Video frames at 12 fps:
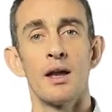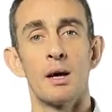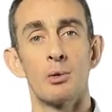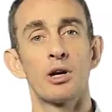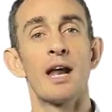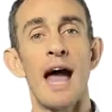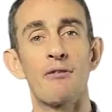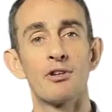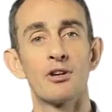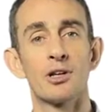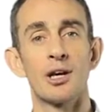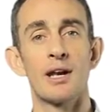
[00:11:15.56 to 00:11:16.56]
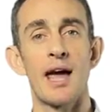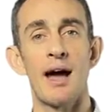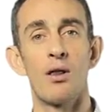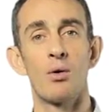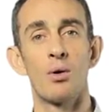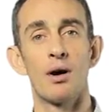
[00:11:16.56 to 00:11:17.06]
And we're going to have a look at
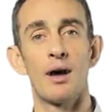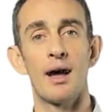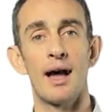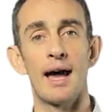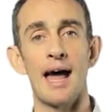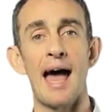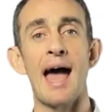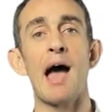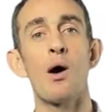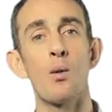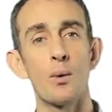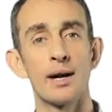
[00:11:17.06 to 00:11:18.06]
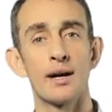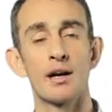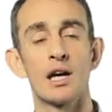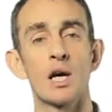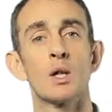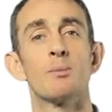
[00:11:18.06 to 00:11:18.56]
now at how we can
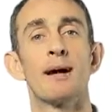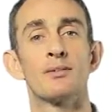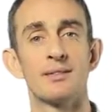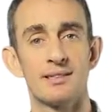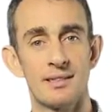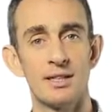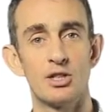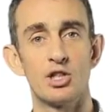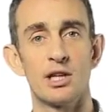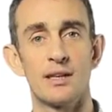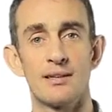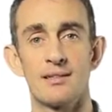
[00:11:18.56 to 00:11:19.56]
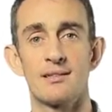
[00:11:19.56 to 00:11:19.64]
go about teaching